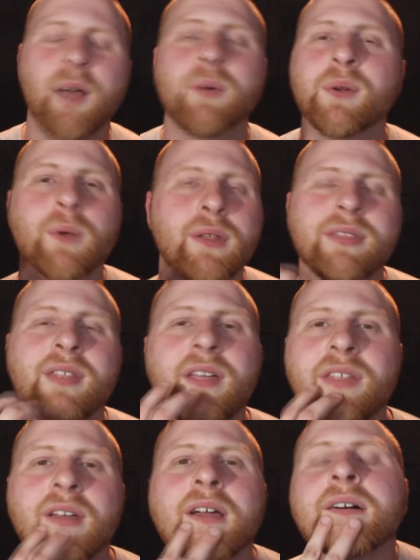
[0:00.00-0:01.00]
I regret
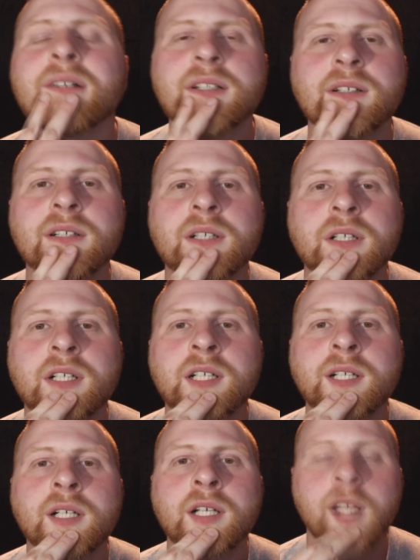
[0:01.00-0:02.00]
nothing
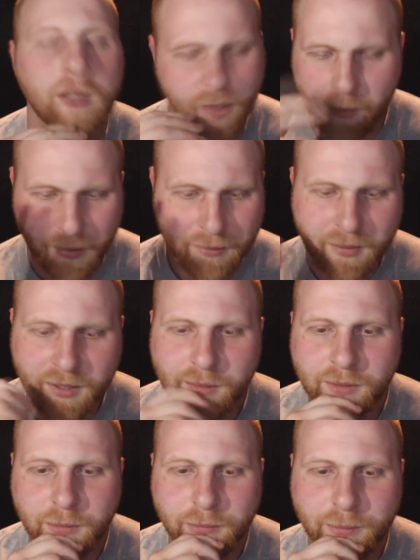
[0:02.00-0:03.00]
about my
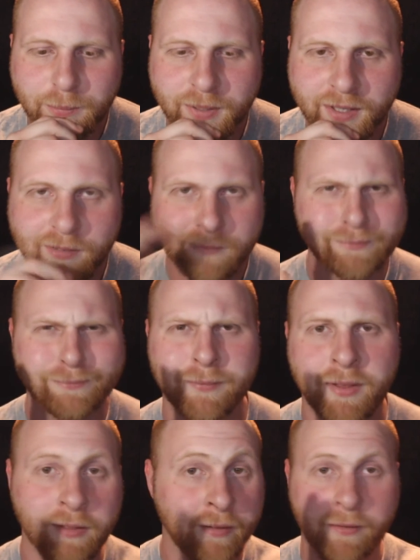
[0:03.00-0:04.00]
YouTube
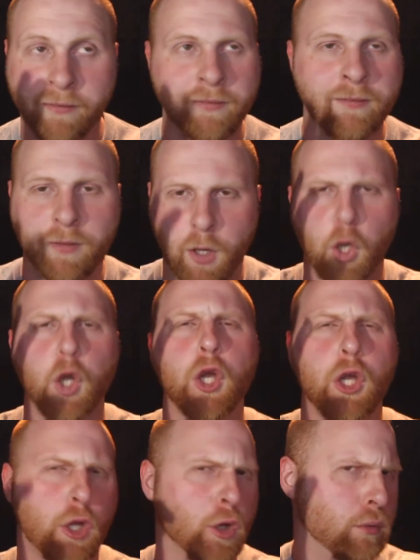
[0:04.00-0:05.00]

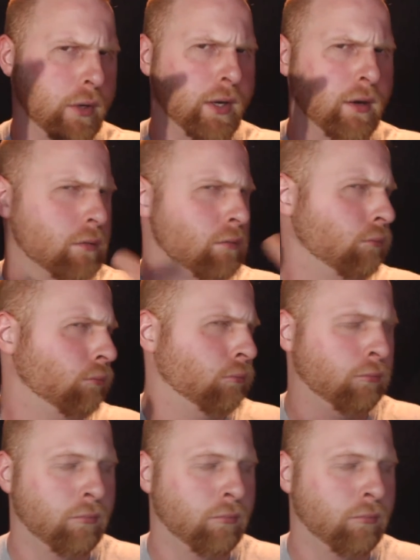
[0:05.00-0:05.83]
career.